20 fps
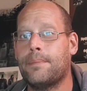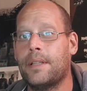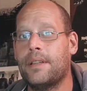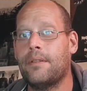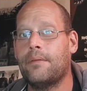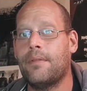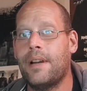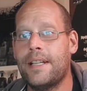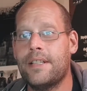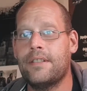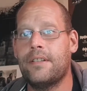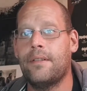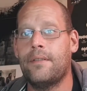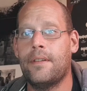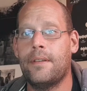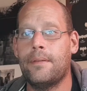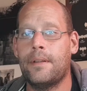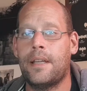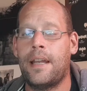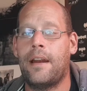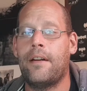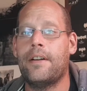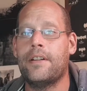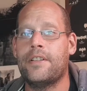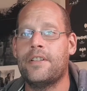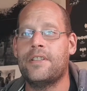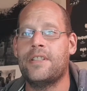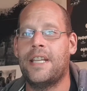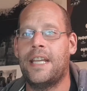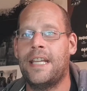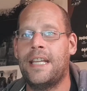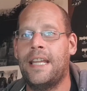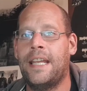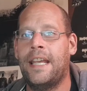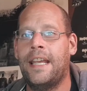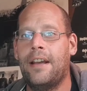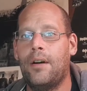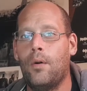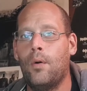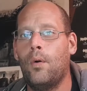But the rest of the characters in
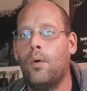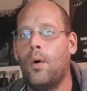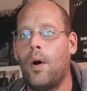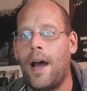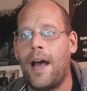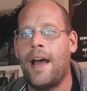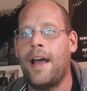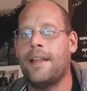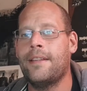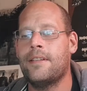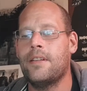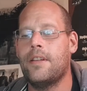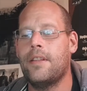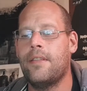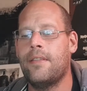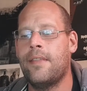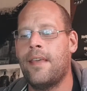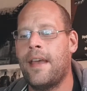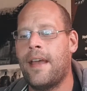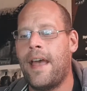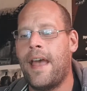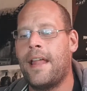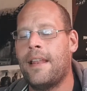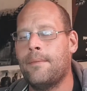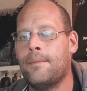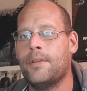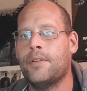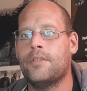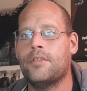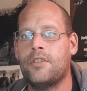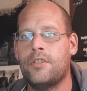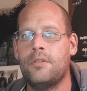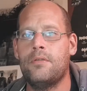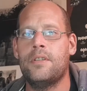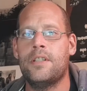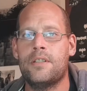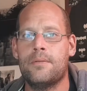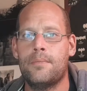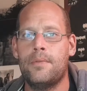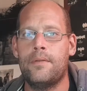here all add their element to
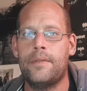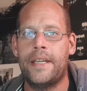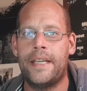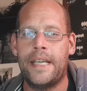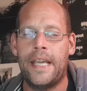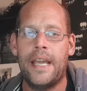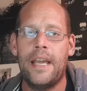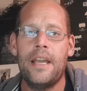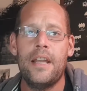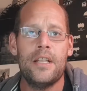this movie